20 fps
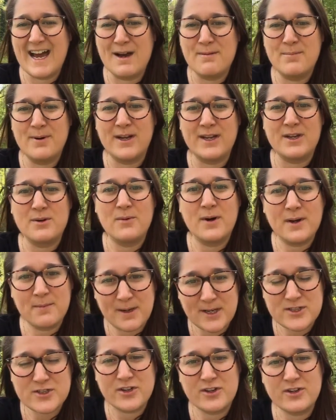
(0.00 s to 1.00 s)
but you want to
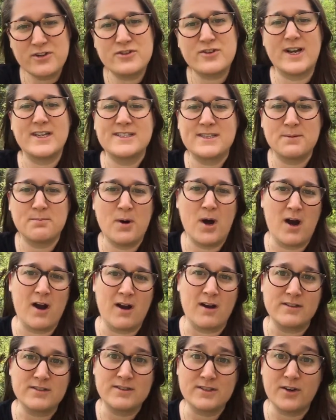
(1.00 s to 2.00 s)
make sure you dress the part.